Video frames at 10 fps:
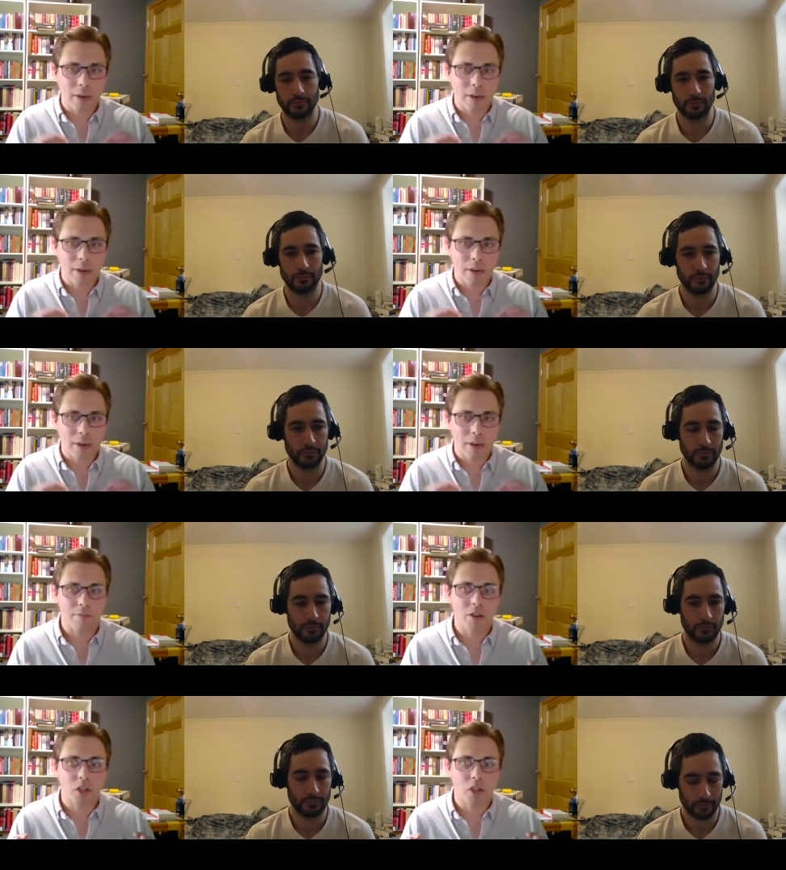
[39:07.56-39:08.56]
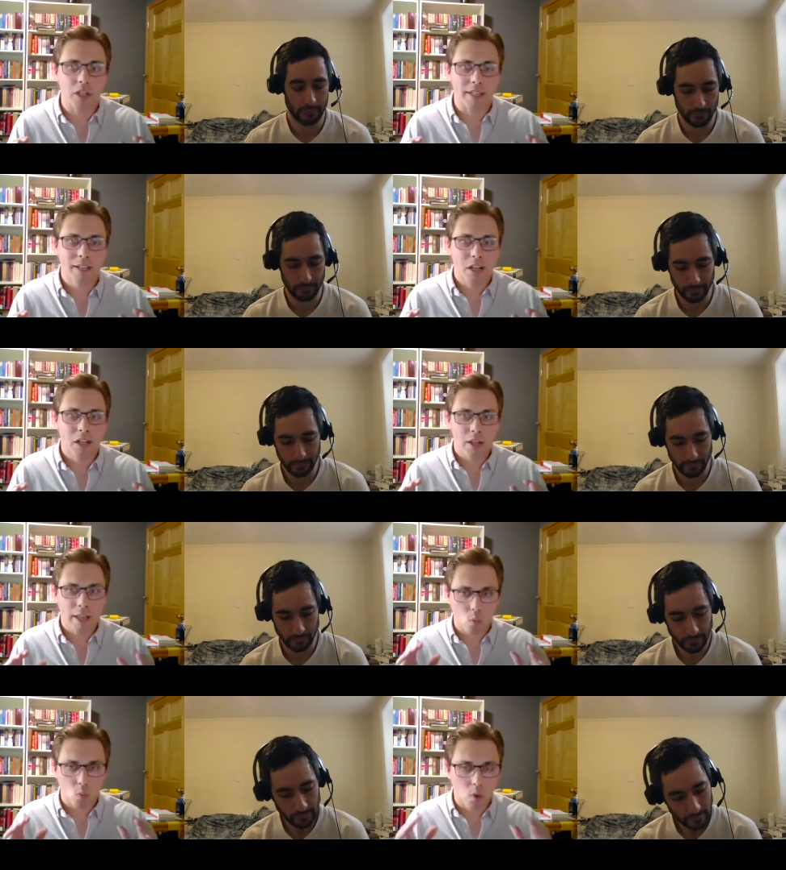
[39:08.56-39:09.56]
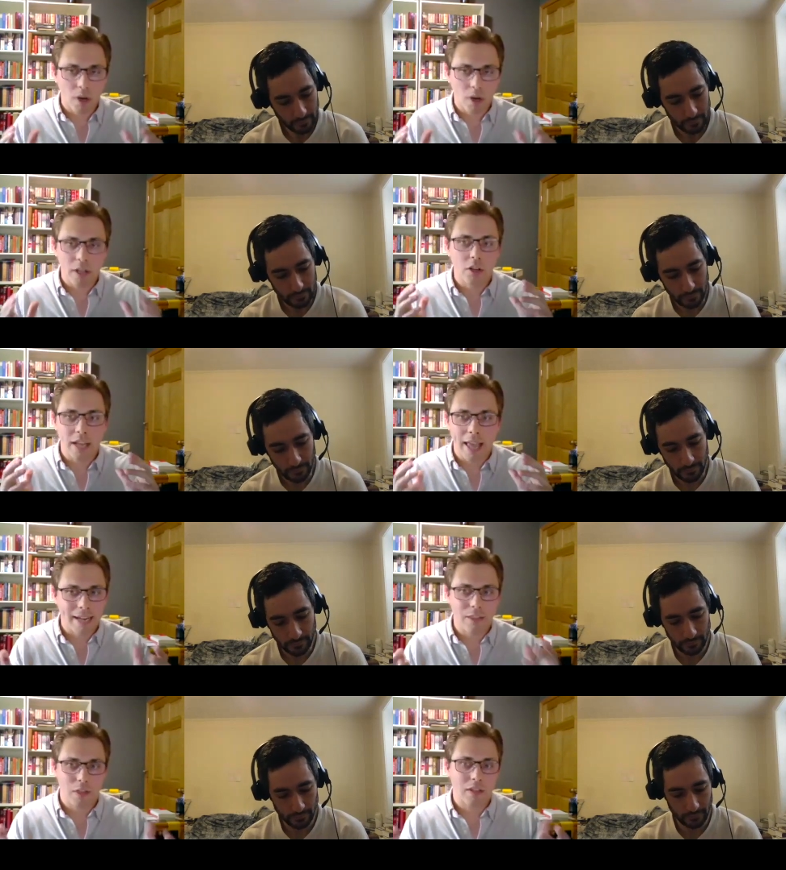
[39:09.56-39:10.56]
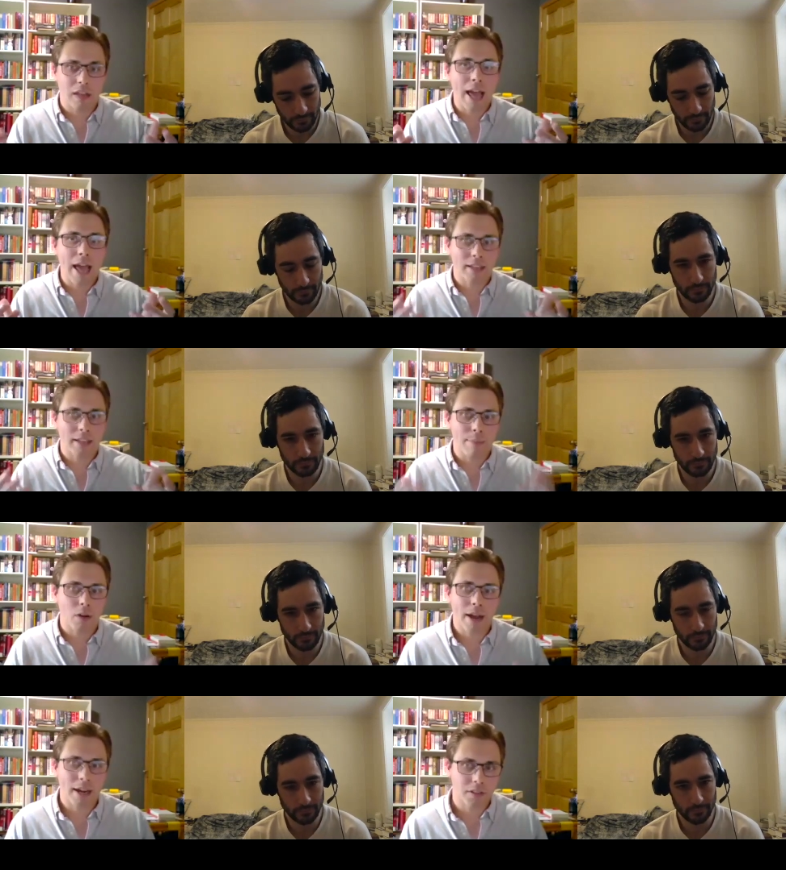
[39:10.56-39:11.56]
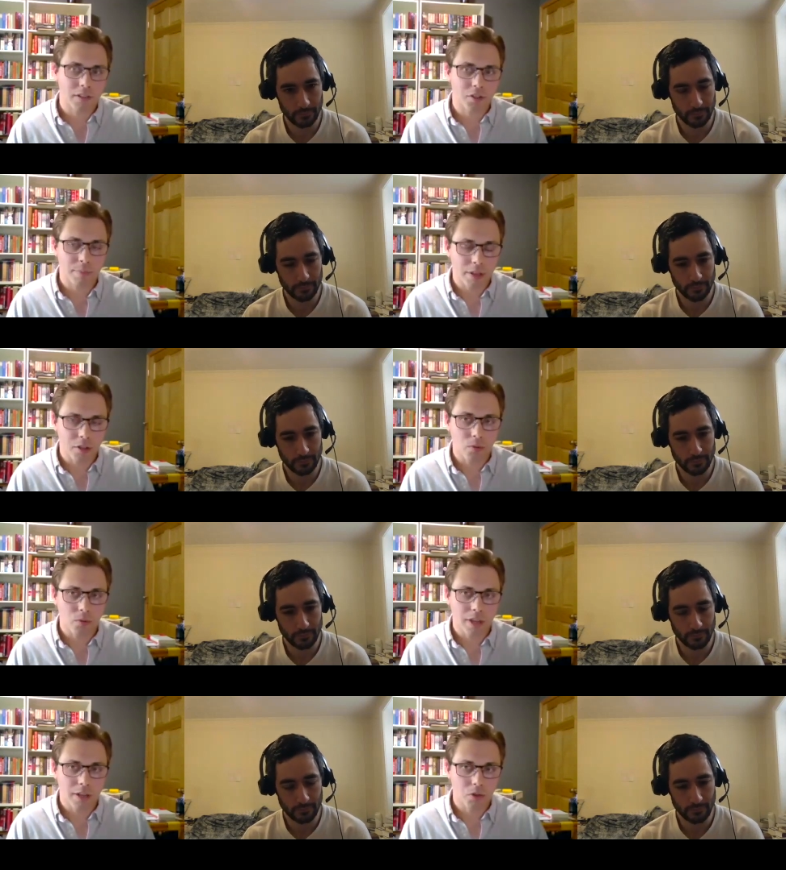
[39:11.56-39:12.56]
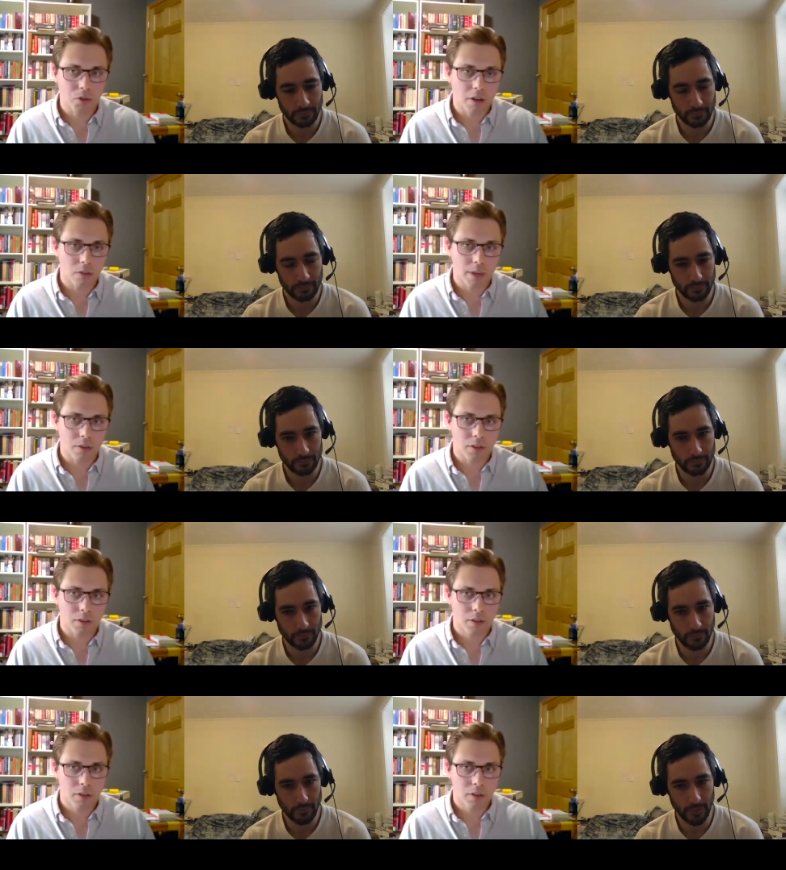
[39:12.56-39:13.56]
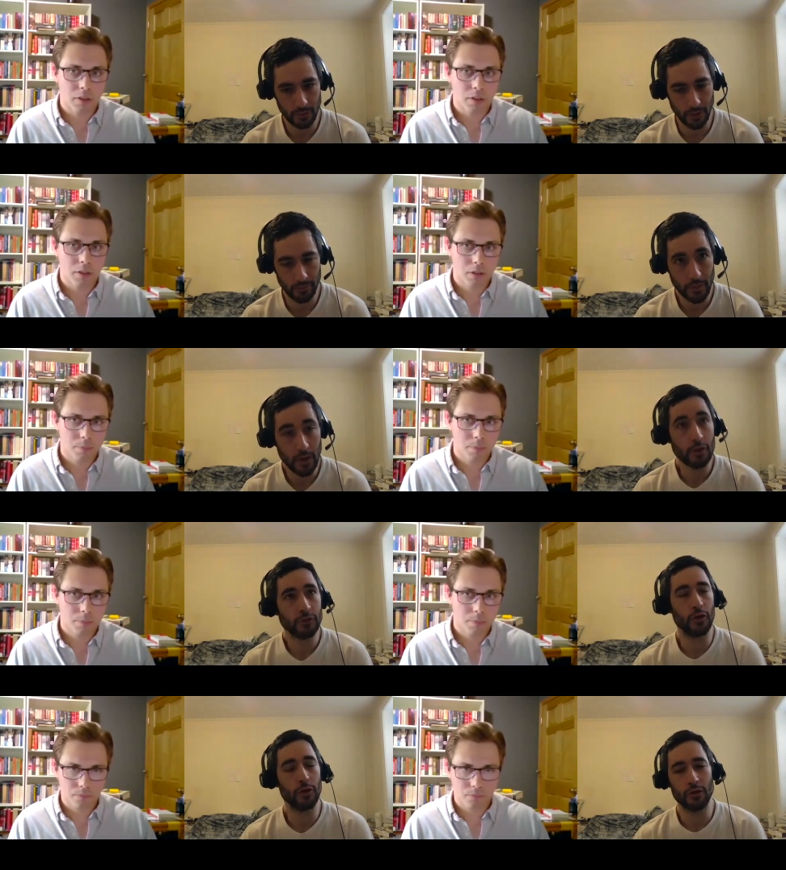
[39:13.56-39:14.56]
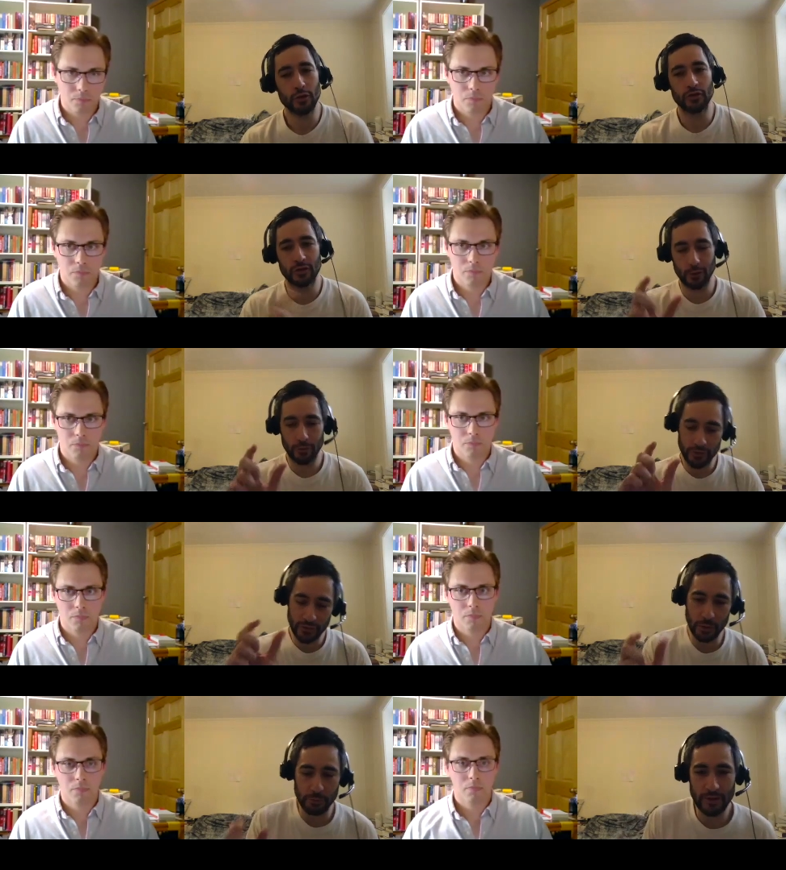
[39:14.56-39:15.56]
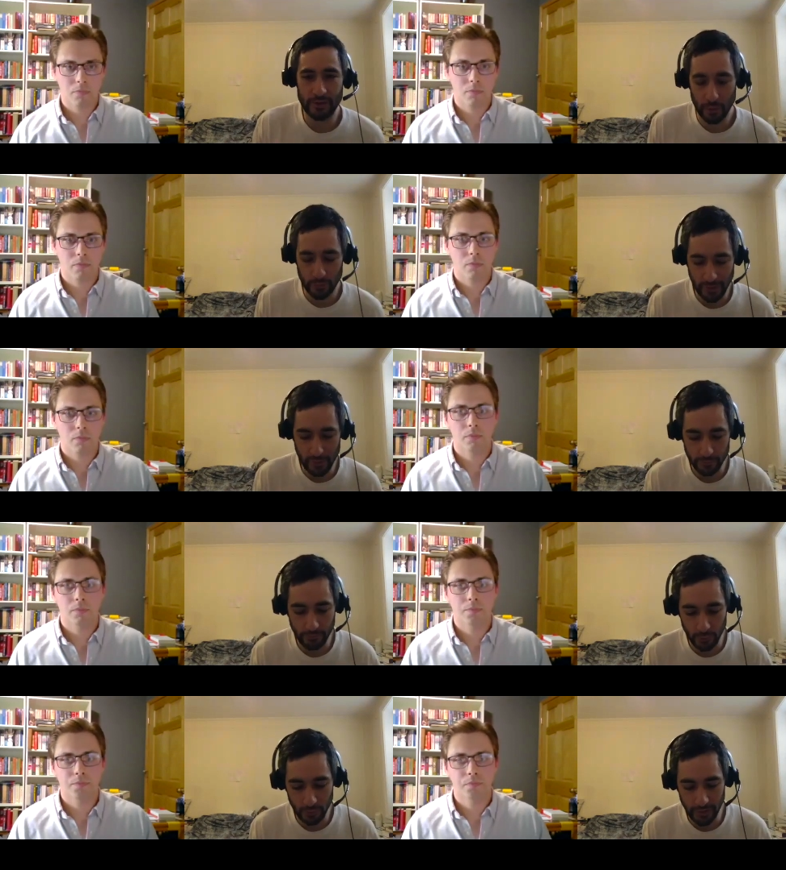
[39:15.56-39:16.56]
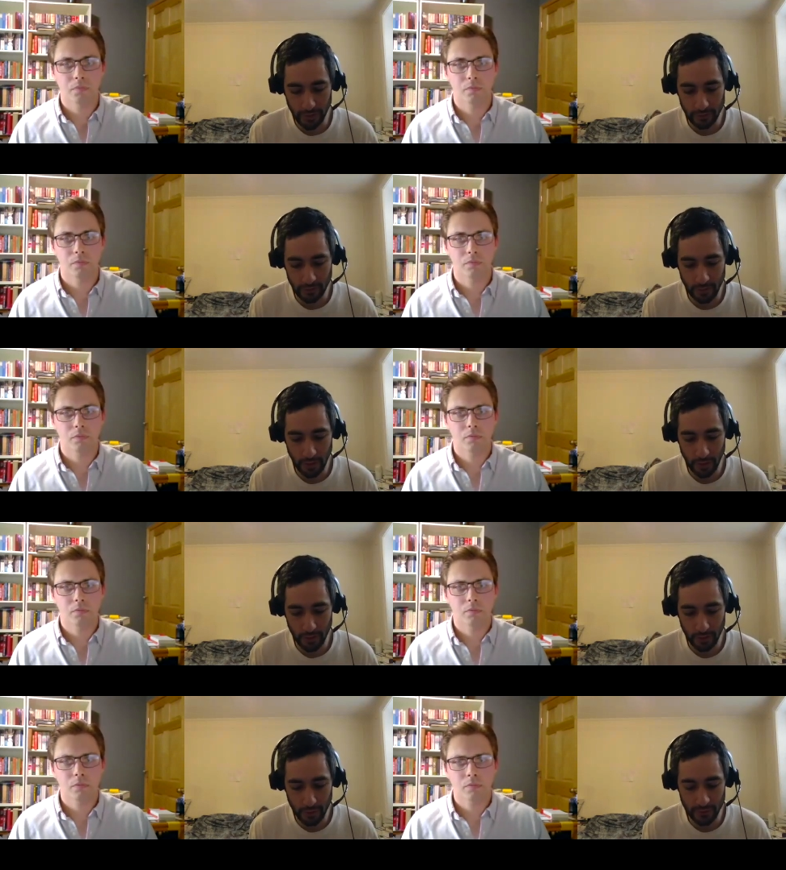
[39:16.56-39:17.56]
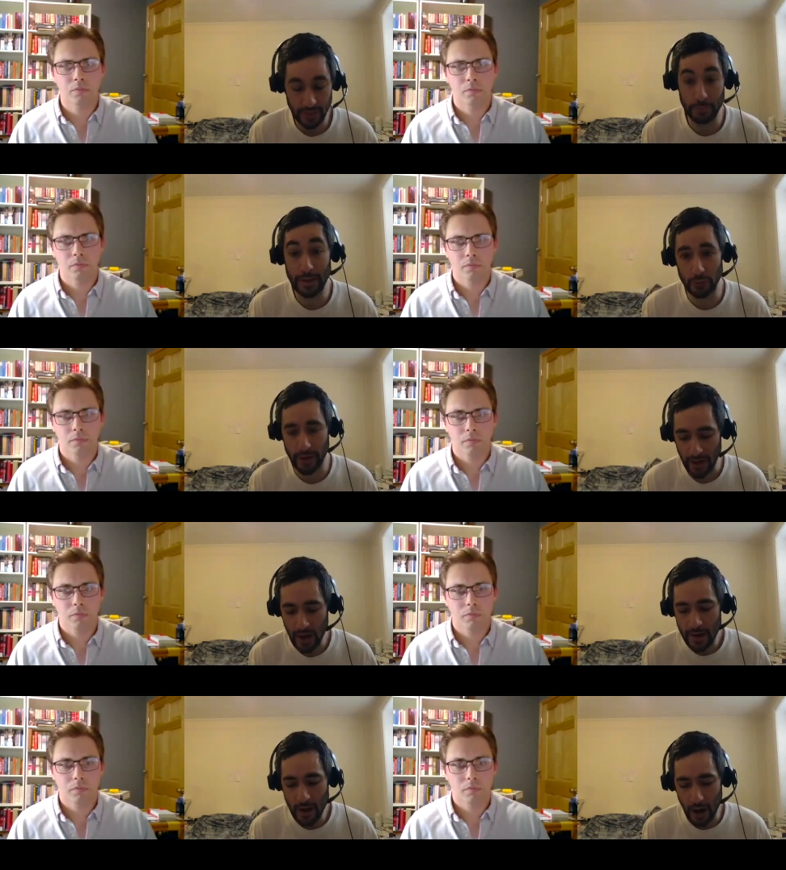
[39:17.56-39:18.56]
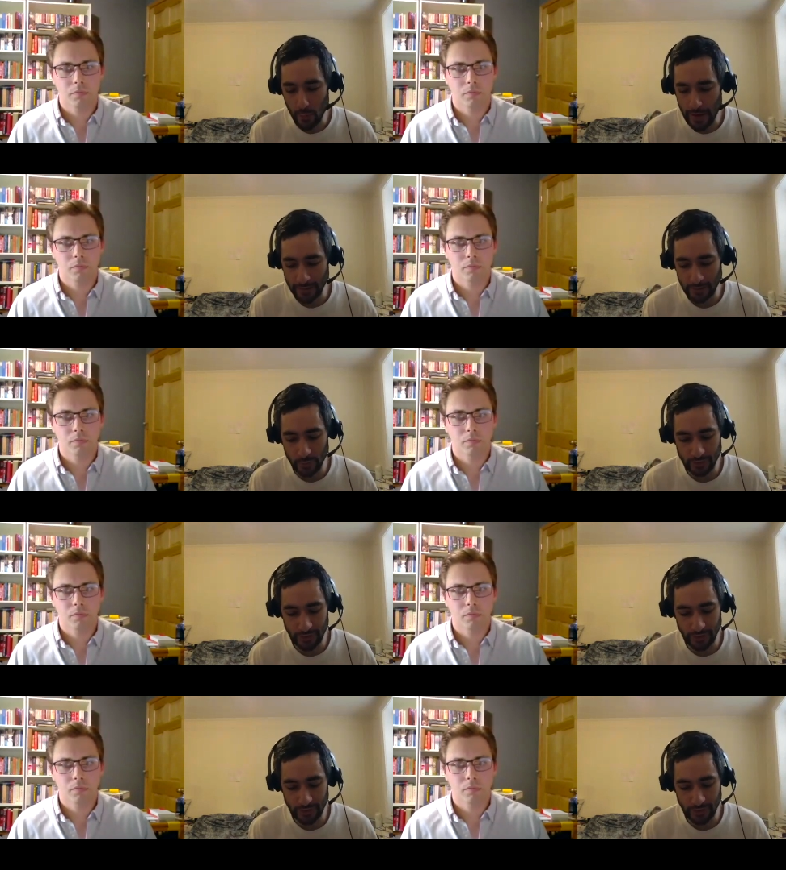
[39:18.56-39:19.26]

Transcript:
Speaker 1: state and eventually it wouldn't look anything like that democratic system that you that you started with
Speaker 2: Okay, so there, there's still there's still a piece there which I don't fully uh, understand, but that's okay. I want to ask you a slightly